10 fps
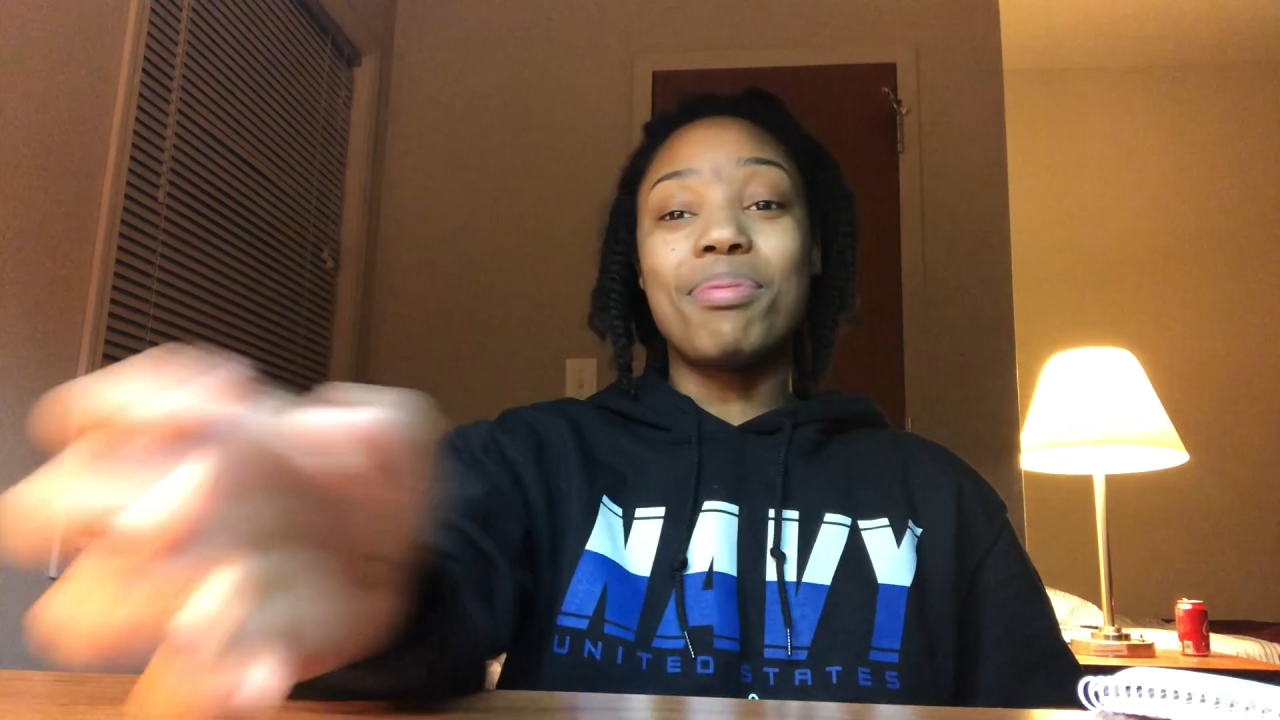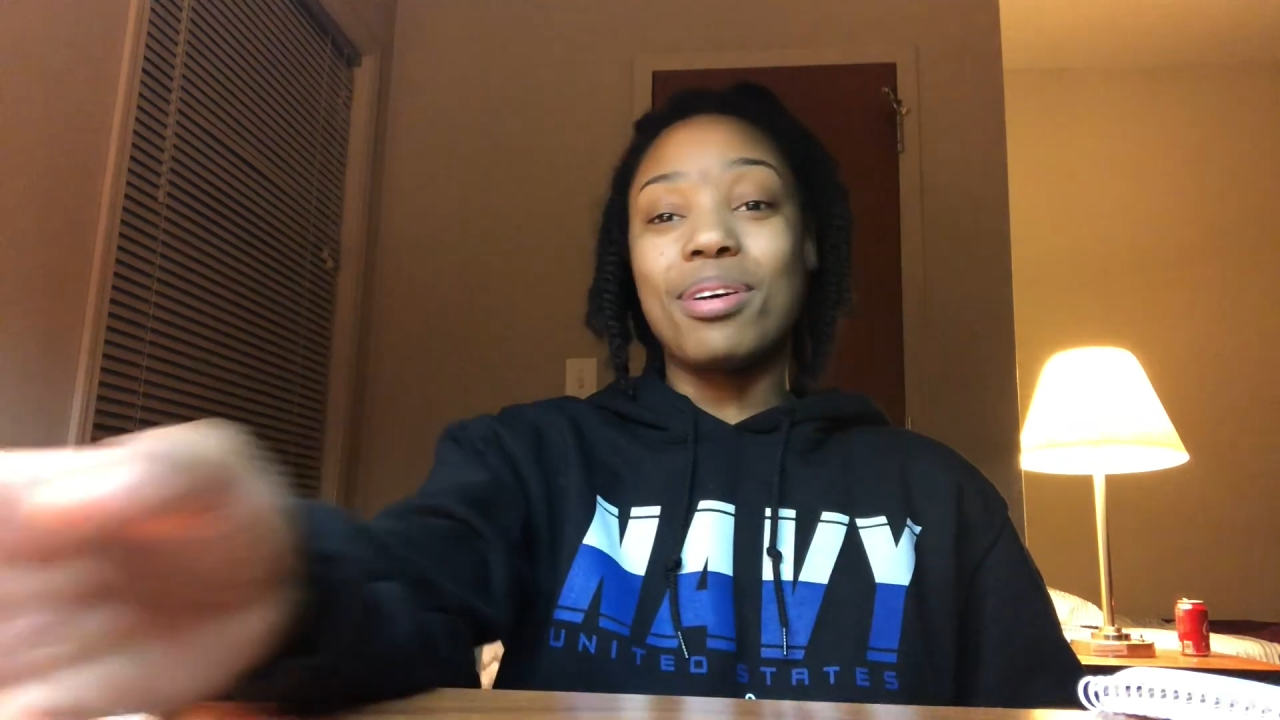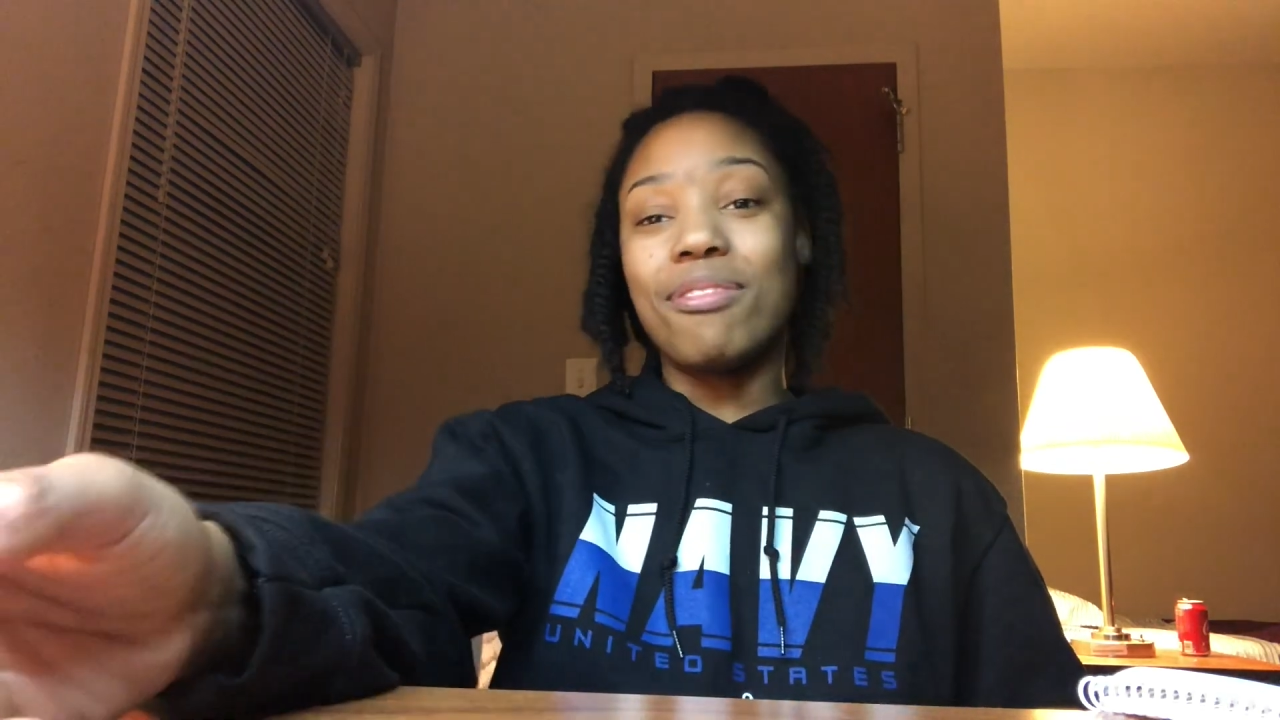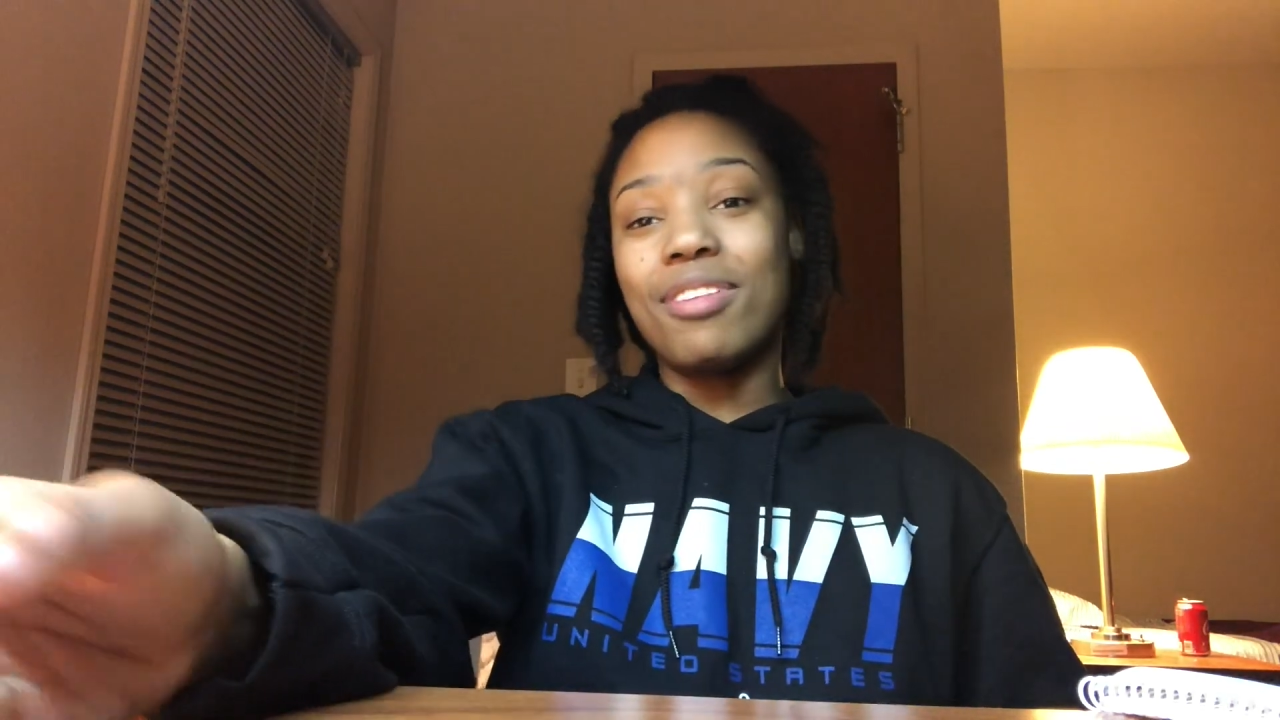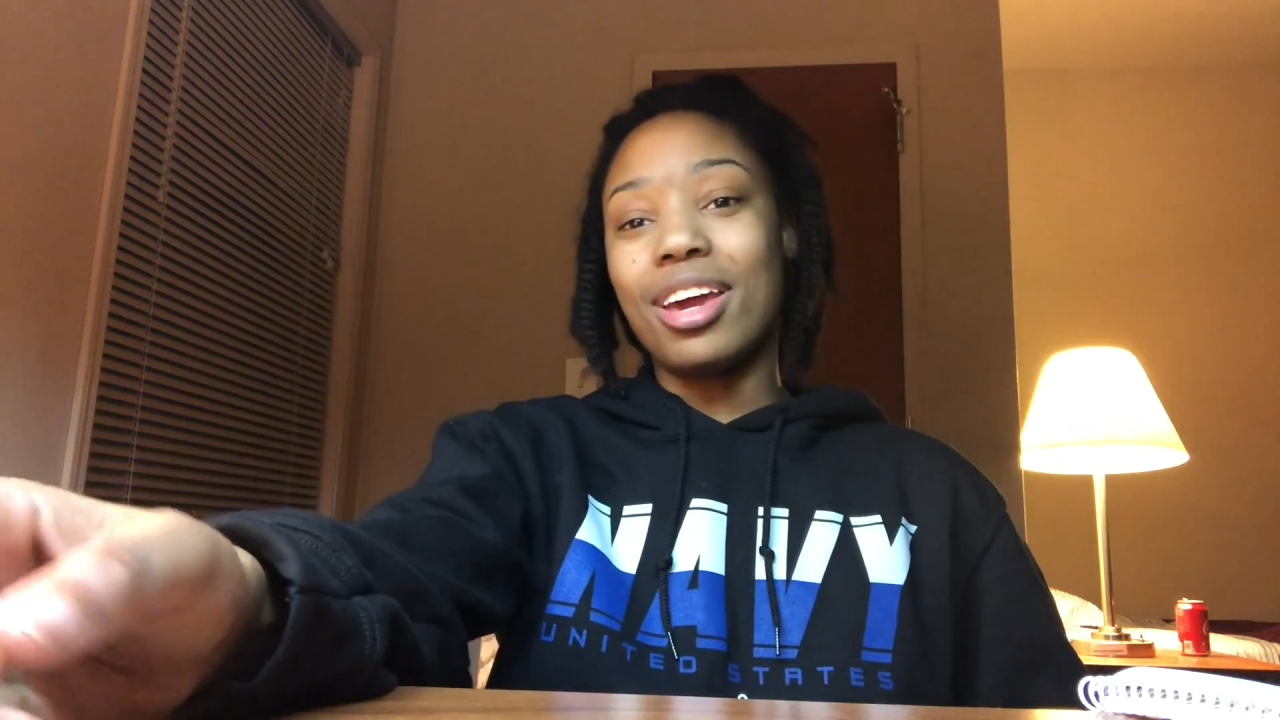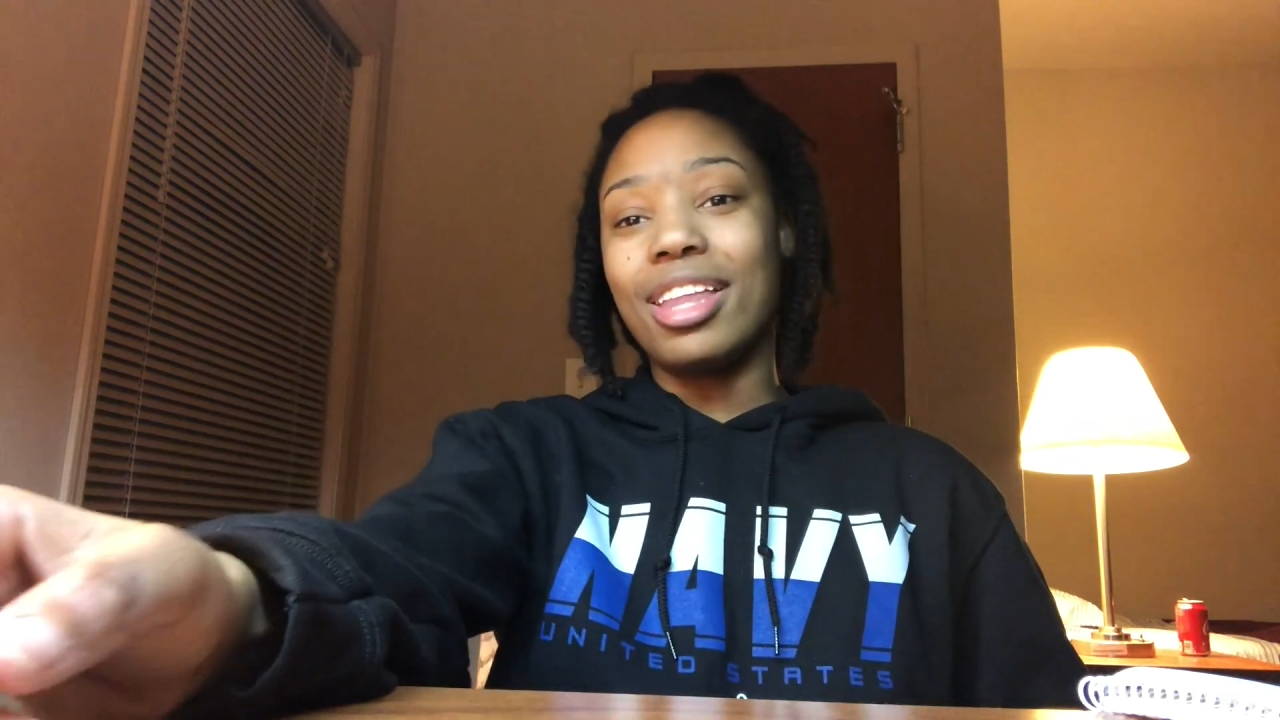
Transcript: PFA,